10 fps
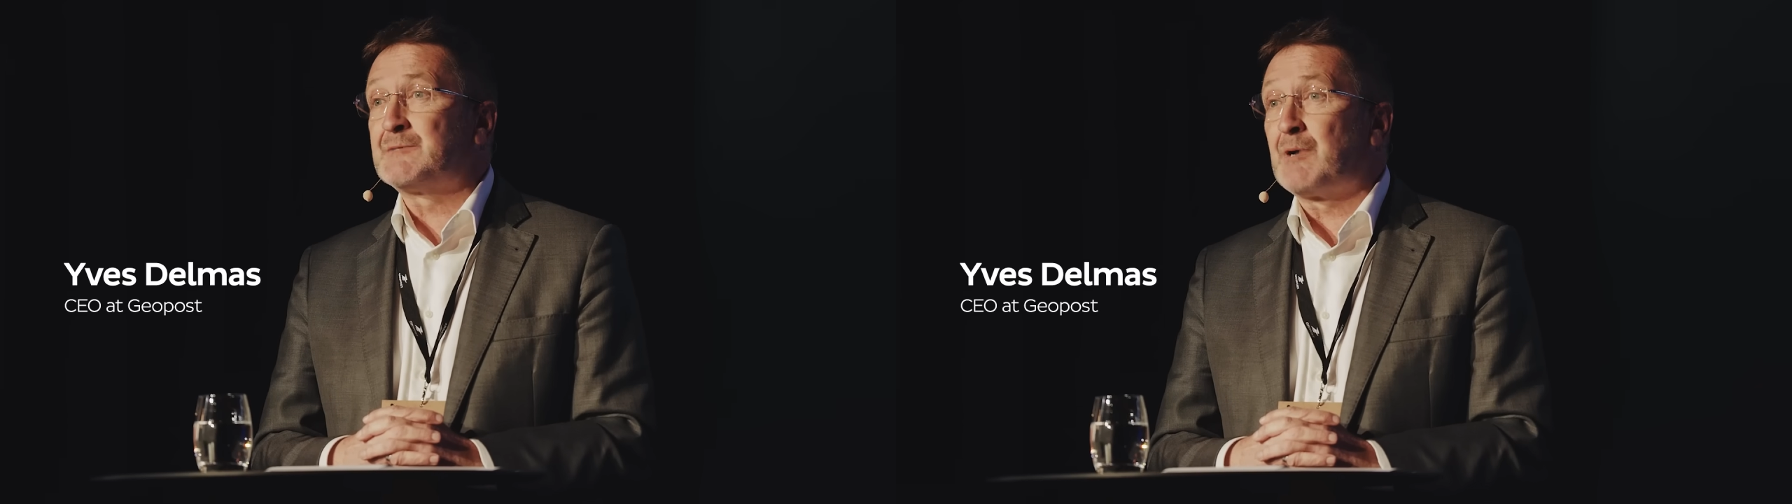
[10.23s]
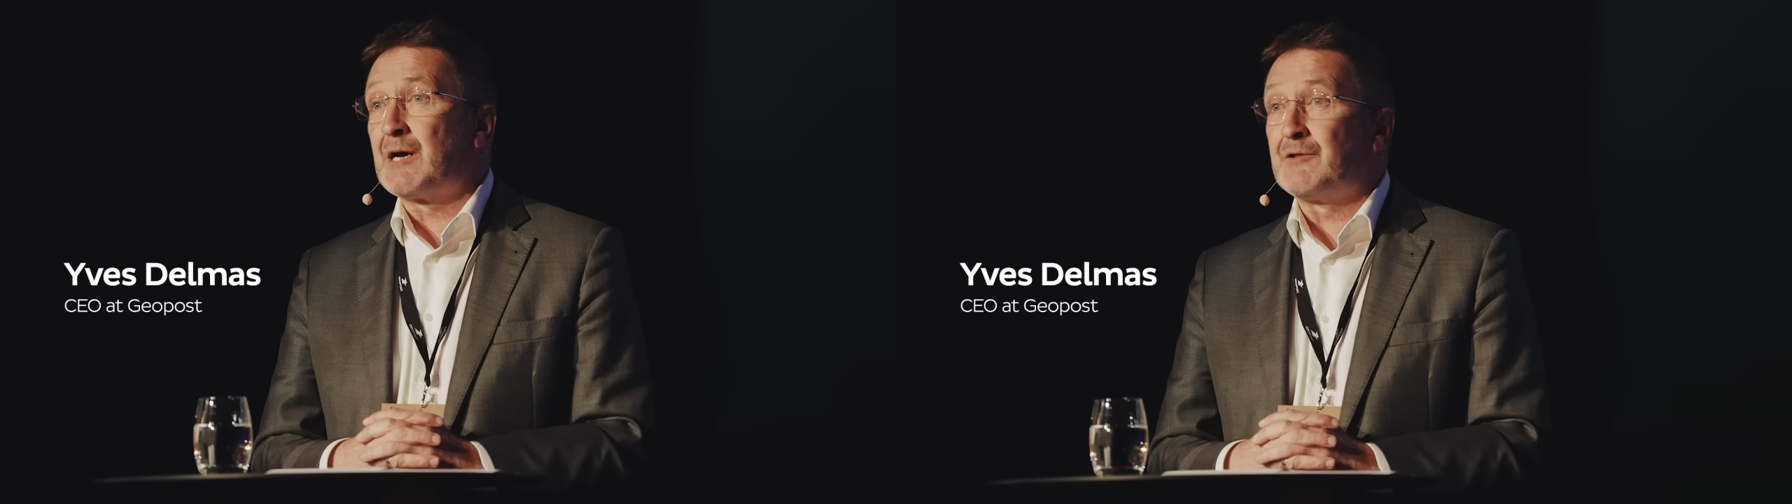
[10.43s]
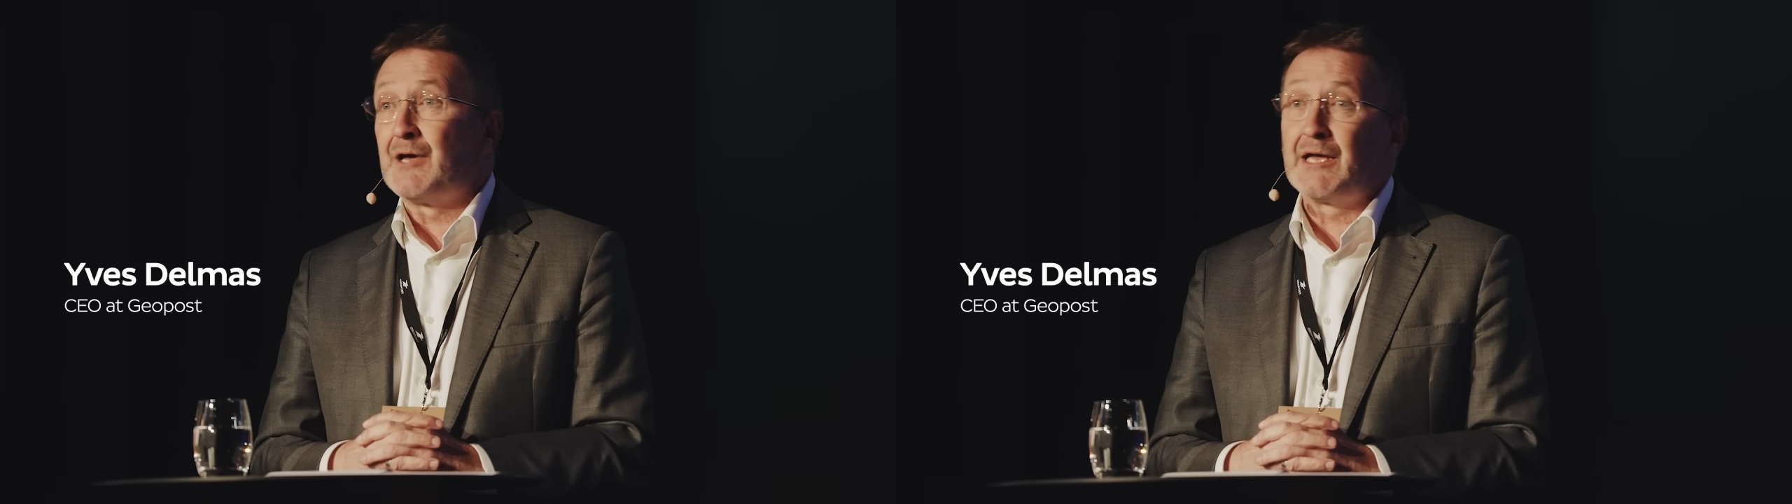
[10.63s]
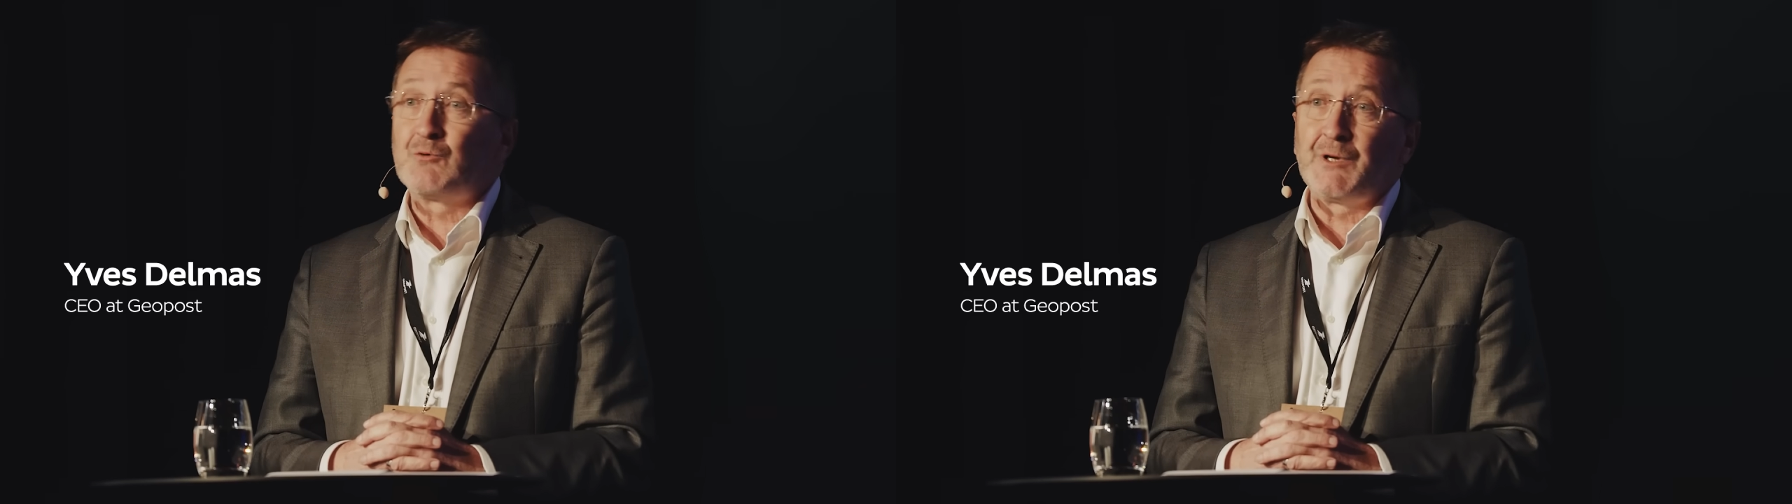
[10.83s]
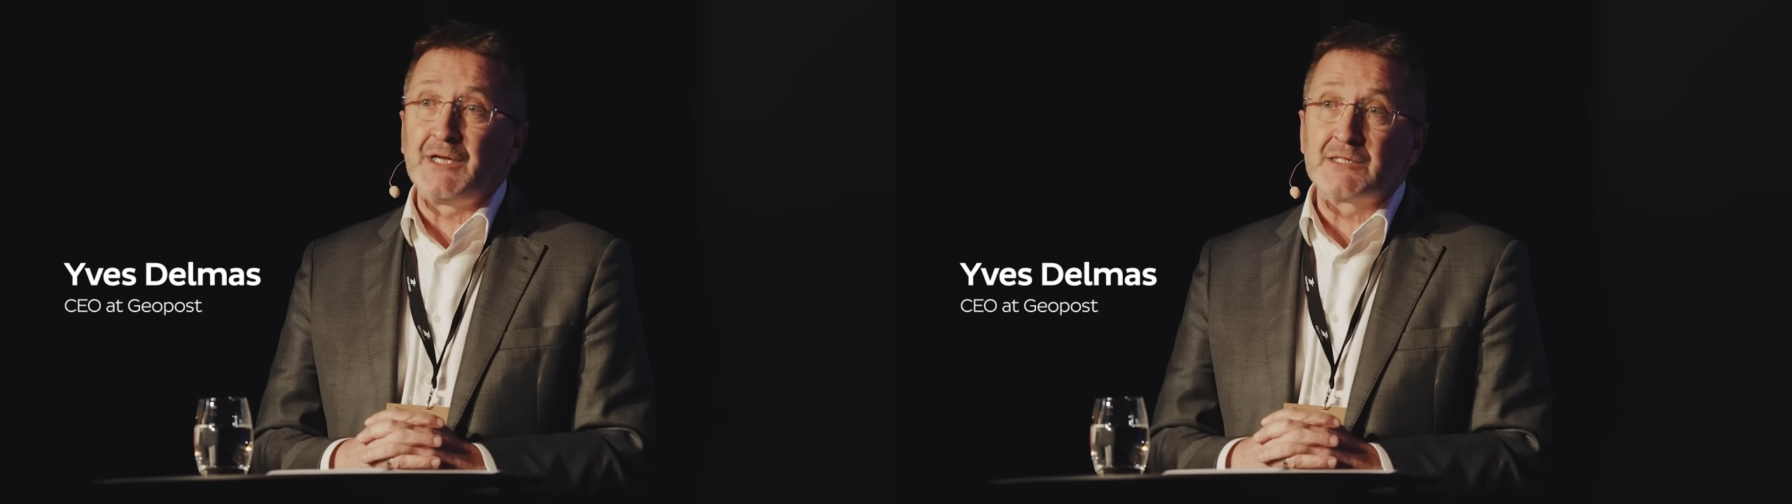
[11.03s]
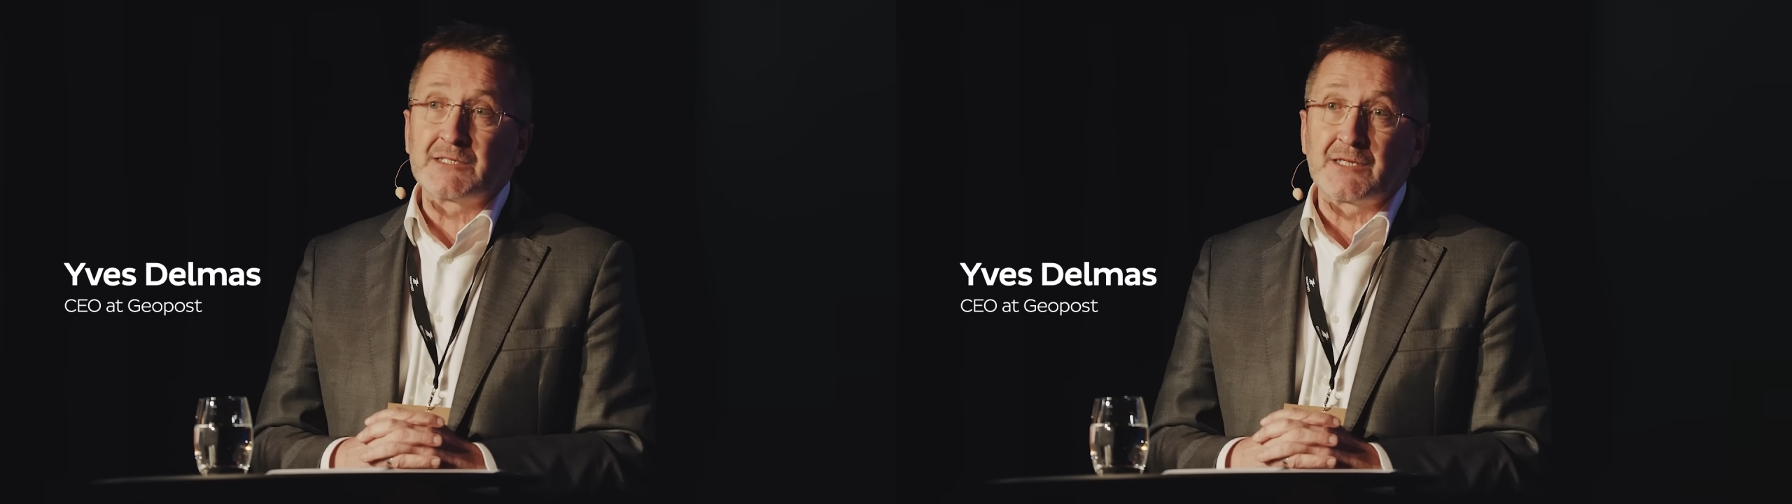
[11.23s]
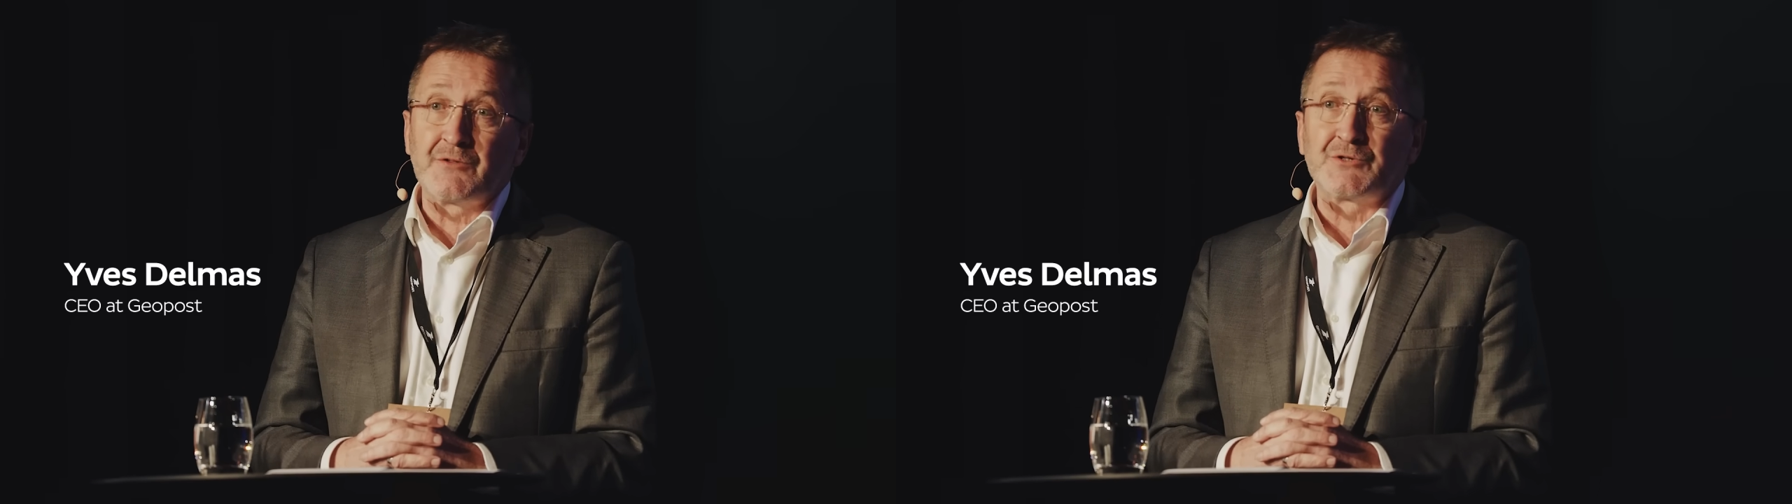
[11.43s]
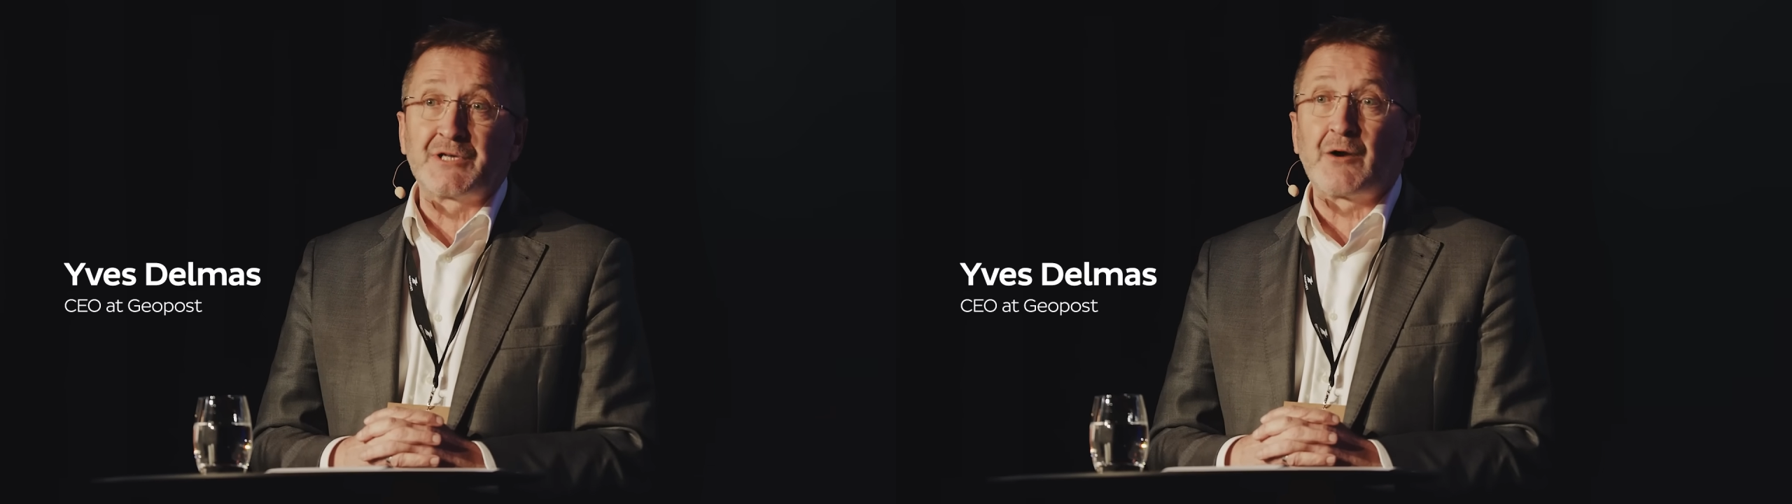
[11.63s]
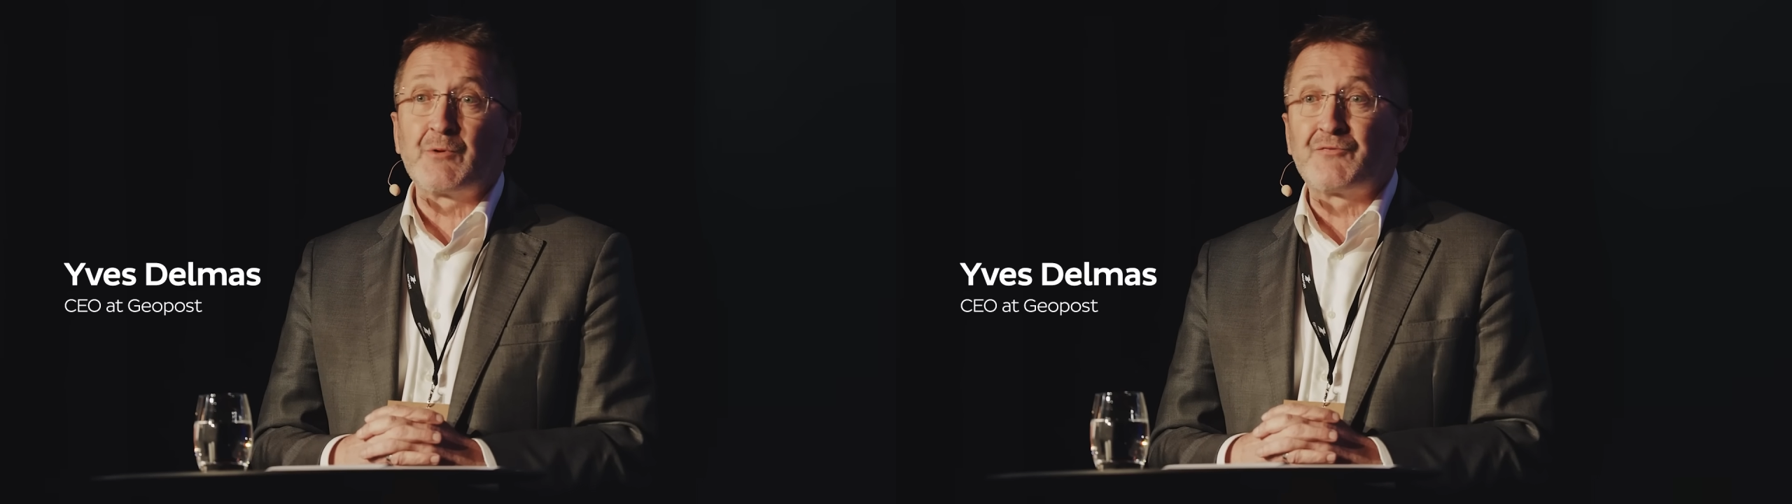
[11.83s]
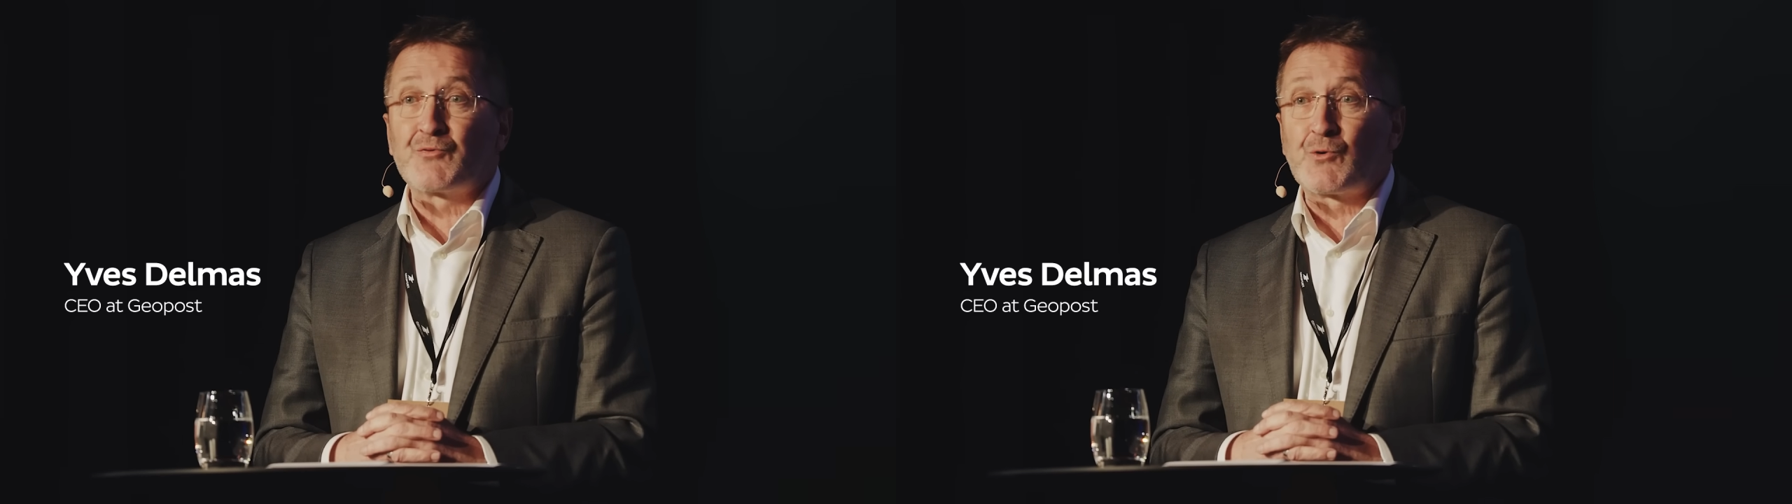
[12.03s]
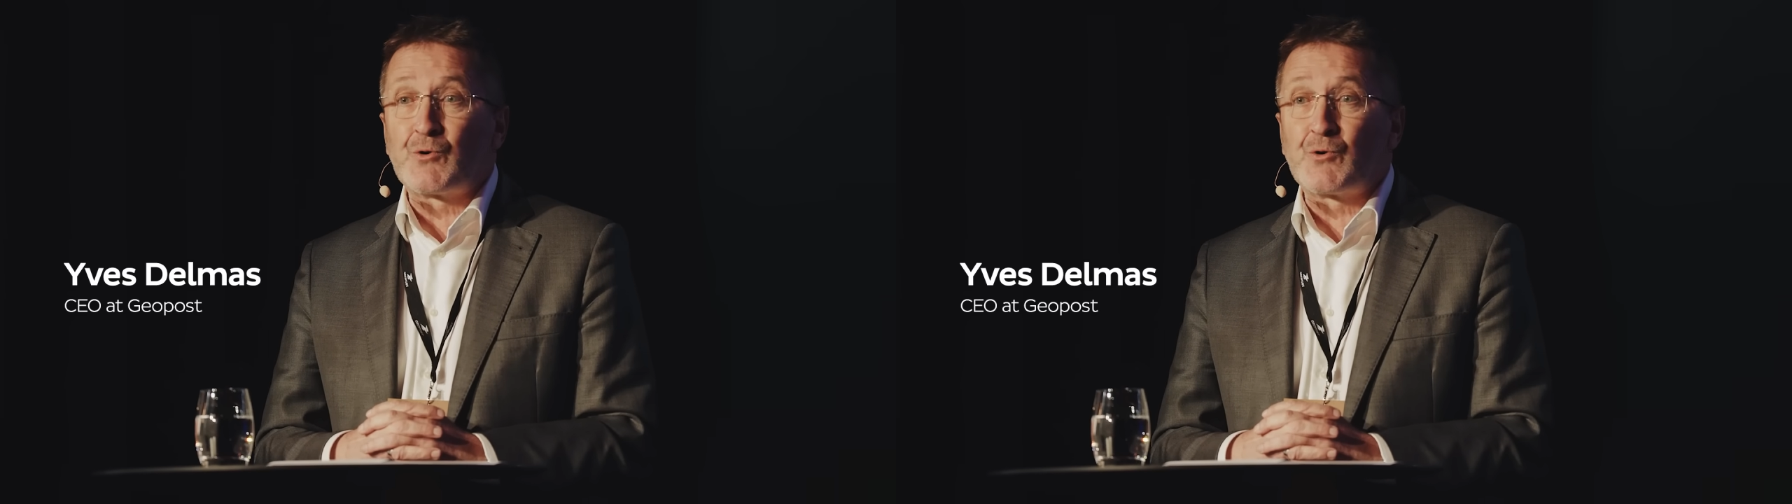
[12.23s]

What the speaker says: despite the headwinds, the tariff